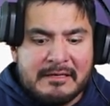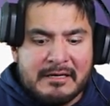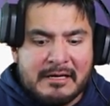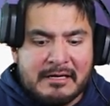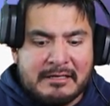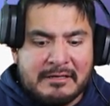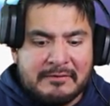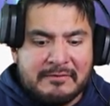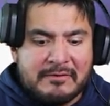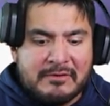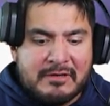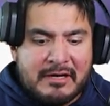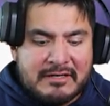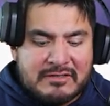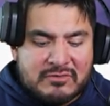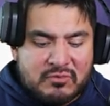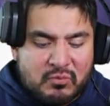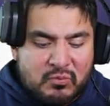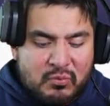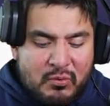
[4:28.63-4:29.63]
And if you
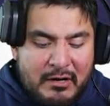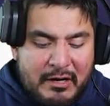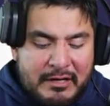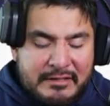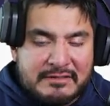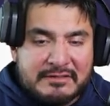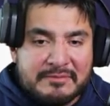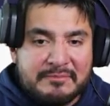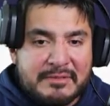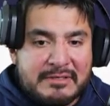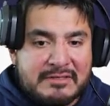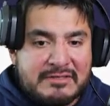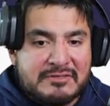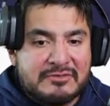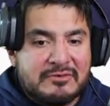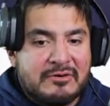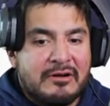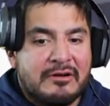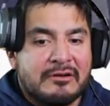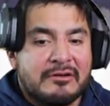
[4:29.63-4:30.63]
guys want to be
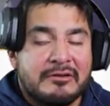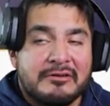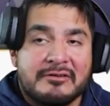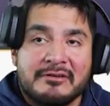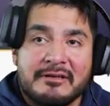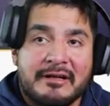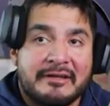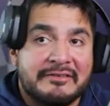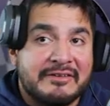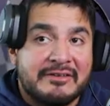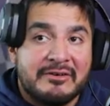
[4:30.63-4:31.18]
stronger, you're going to have to